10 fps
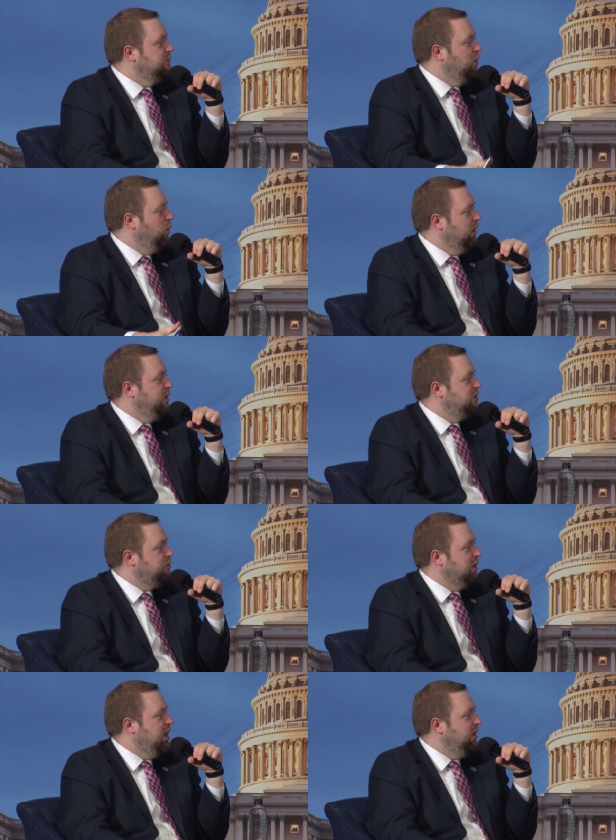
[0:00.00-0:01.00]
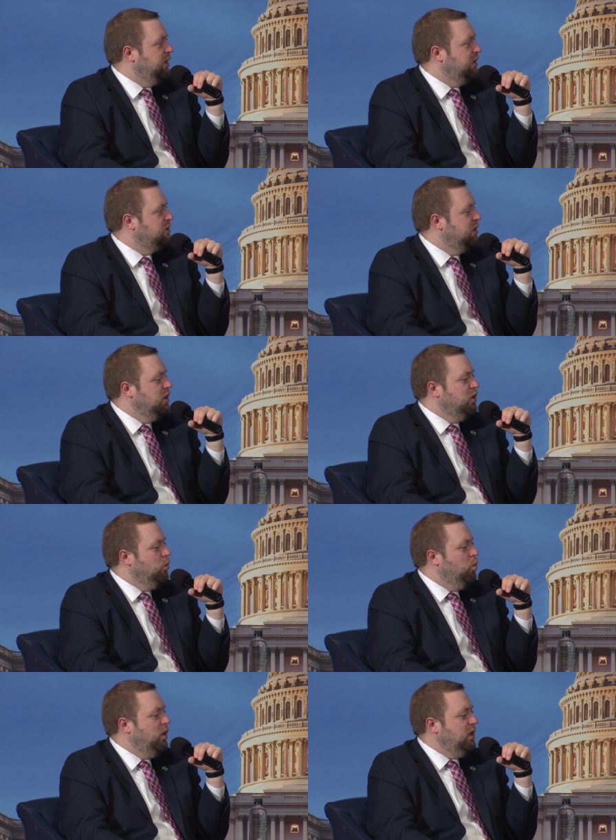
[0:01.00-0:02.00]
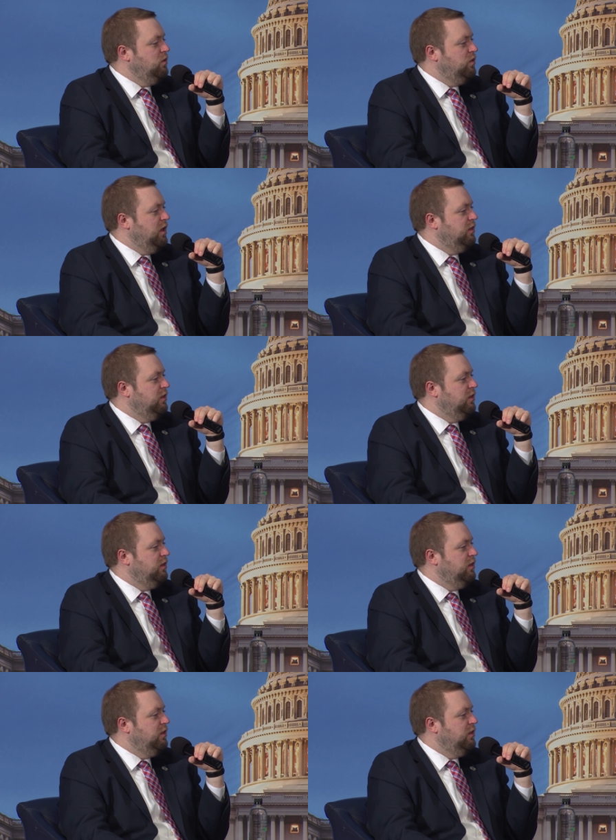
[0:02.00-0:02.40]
oil industry colleagues, what do you think